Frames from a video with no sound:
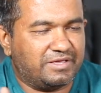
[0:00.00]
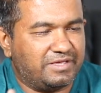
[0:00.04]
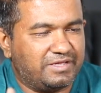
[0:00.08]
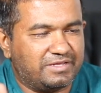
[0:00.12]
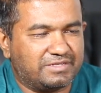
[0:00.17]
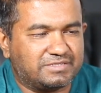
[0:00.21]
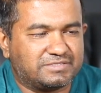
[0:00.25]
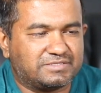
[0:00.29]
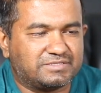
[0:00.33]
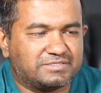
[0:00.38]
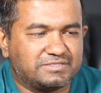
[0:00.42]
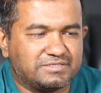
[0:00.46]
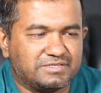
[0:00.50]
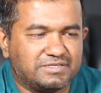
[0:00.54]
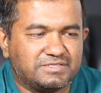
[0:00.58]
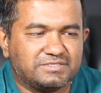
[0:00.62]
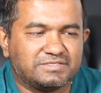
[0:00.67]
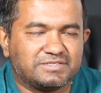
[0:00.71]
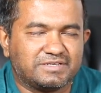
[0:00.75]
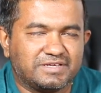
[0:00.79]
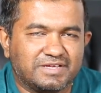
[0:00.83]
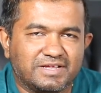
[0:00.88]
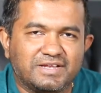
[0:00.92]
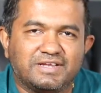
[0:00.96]
it's
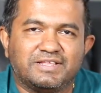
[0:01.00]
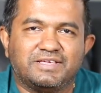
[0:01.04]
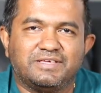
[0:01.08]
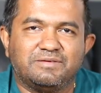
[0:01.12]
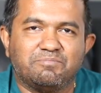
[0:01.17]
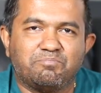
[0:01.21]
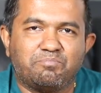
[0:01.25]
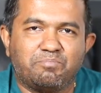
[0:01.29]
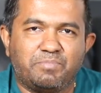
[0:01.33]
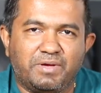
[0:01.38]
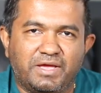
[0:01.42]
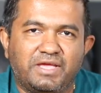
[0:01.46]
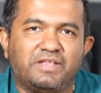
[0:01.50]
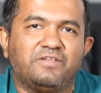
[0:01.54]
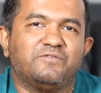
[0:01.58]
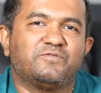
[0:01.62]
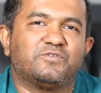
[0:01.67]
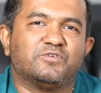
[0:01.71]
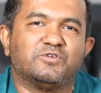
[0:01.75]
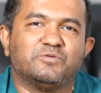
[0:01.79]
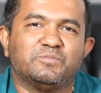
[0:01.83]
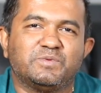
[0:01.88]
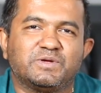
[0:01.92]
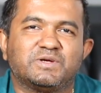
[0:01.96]
really
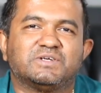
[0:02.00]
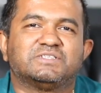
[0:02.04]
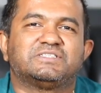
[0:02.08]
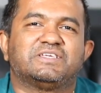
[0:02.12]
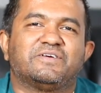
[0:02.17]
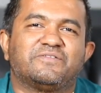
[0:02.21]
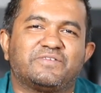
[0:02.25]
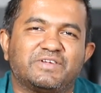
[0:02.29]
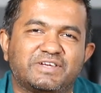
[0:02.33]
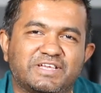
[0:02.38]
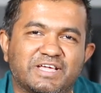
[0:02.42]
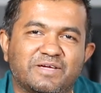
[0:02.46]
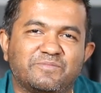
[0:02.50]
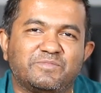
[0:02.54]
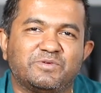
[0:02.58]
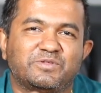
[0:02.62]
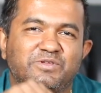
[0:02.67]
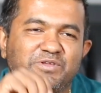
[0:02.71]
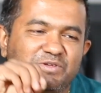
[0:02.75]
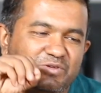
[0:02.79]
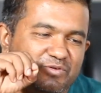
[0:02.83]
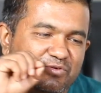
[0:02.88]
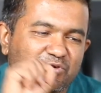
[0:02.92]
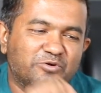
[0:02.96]
painful because every time you
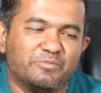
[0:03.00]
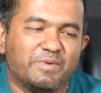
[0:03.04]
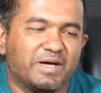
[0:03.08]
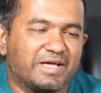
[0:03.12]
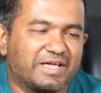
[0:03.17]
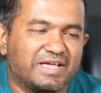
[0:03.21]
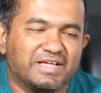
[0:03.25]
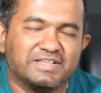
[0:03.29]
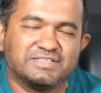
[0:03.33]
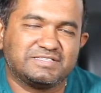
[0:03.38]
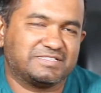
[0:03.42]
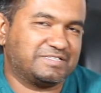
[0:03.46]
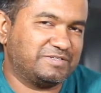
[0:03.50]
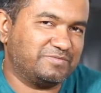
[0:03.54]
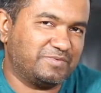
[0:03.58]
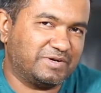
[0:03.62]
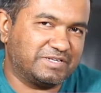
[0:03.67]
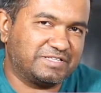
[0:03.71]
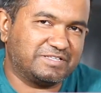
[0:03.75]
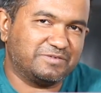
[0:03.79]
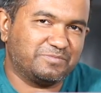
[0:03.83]
need to go back and see what